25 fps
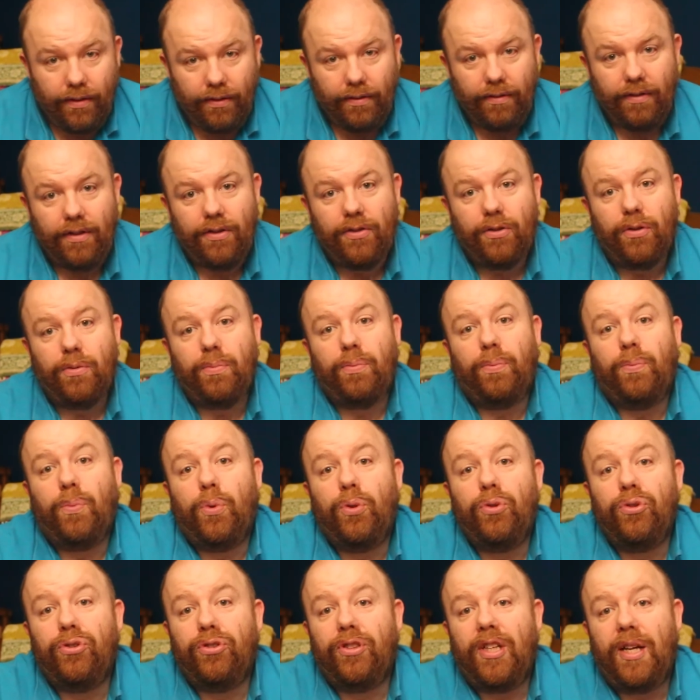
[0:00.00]
is a
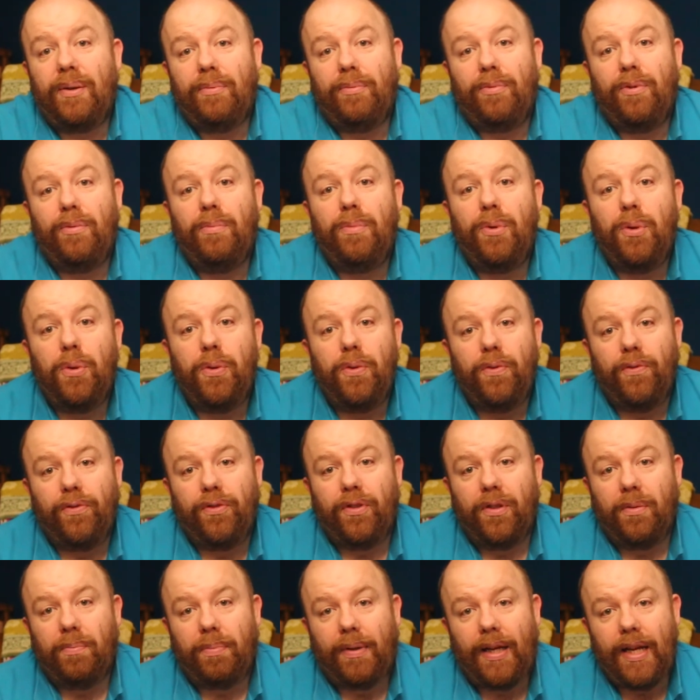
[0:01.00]
one step removed,
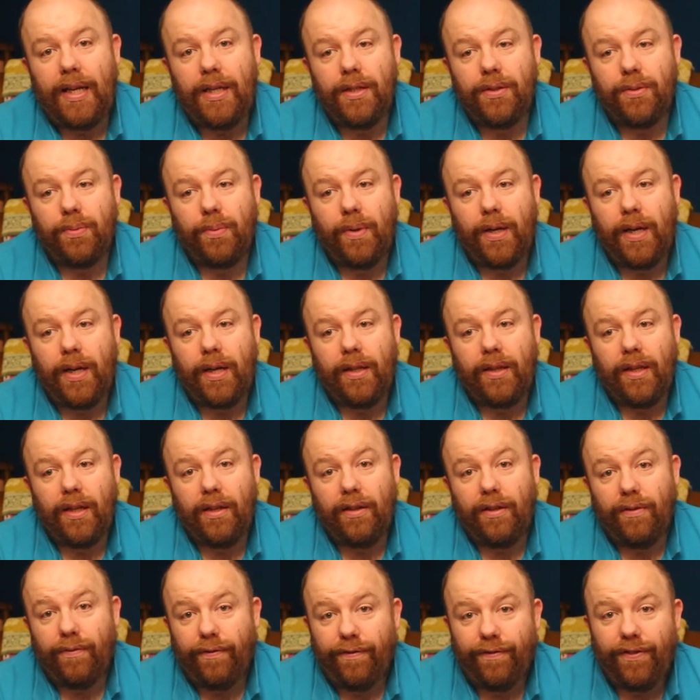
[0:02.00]
a place where they
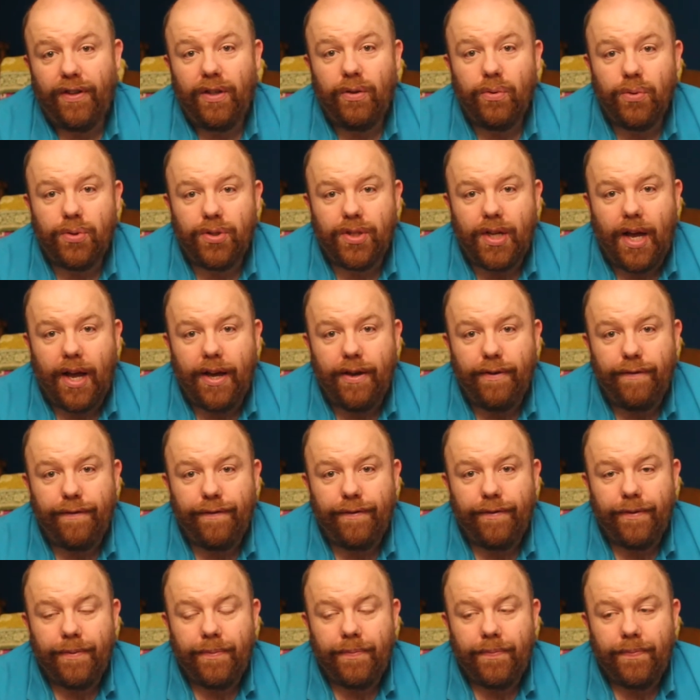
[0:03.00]
can feel safe